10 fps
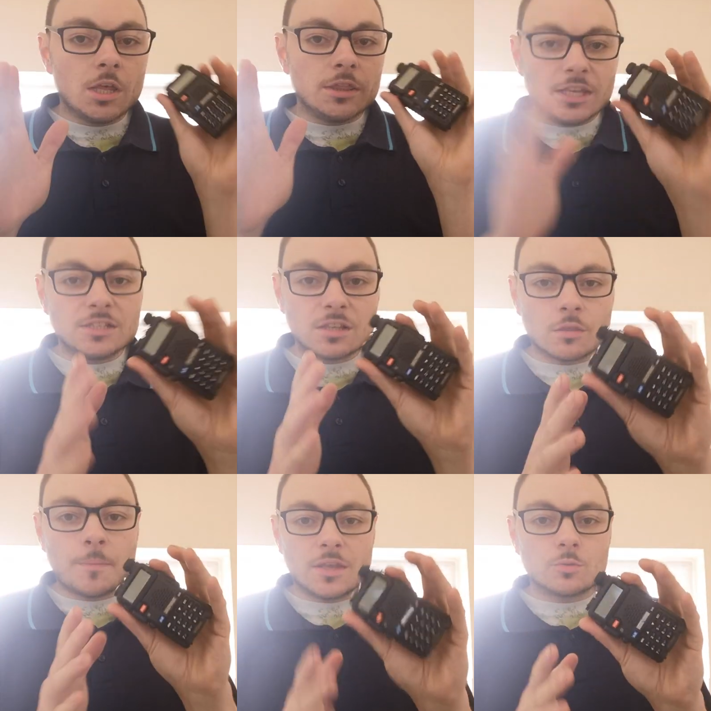These are
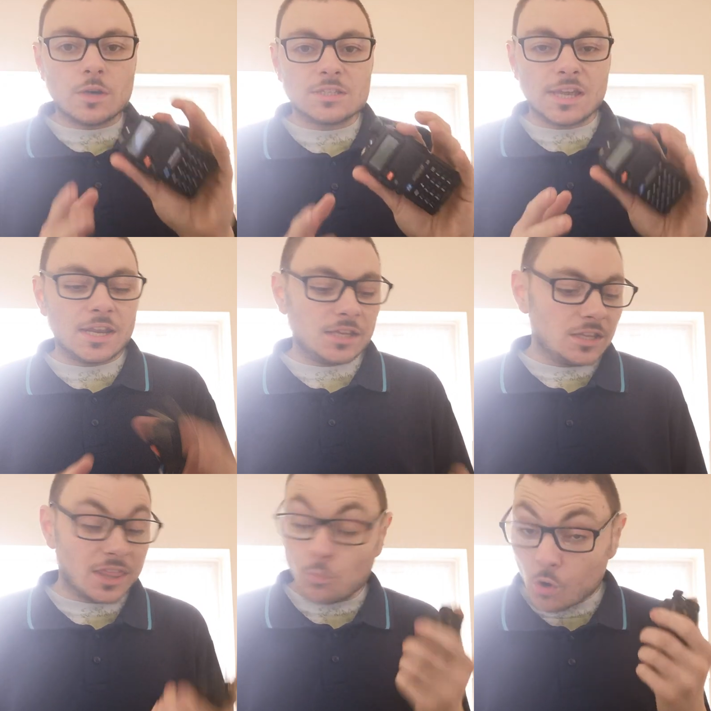the best way to get
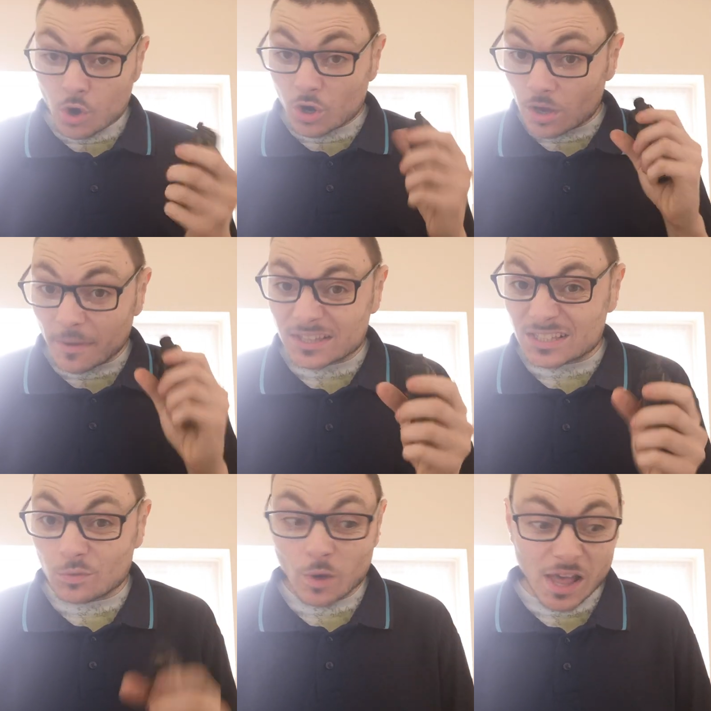in. They work
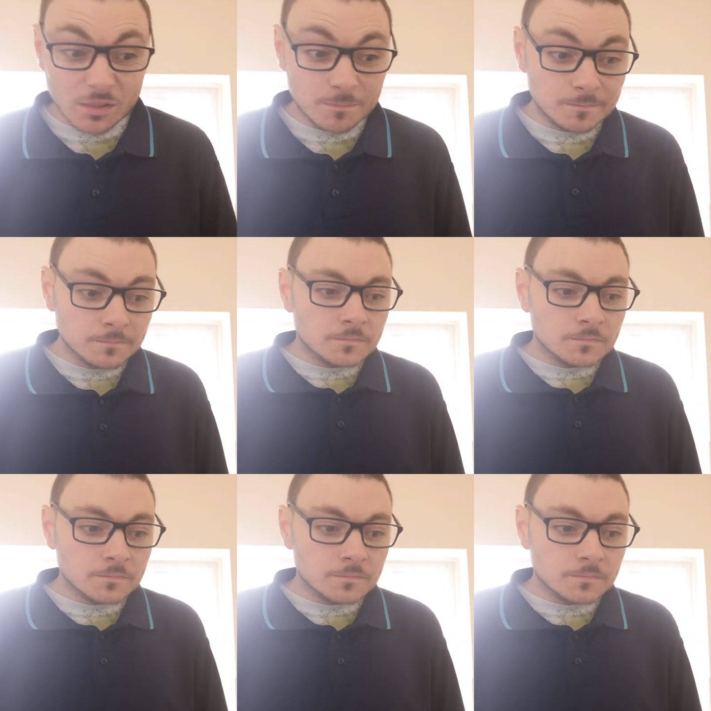amazingly well.